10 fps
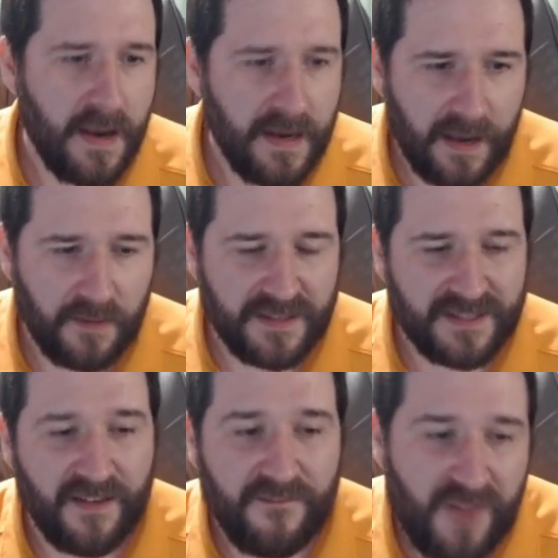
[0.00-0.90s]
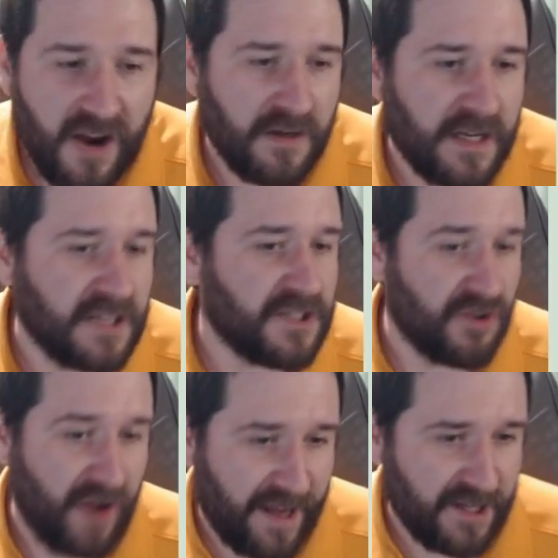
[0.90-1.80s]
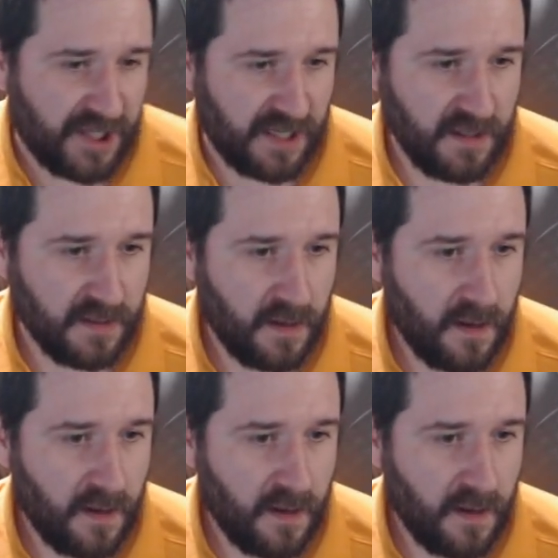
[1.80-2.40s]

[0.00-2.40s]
Now, this is a very good strategy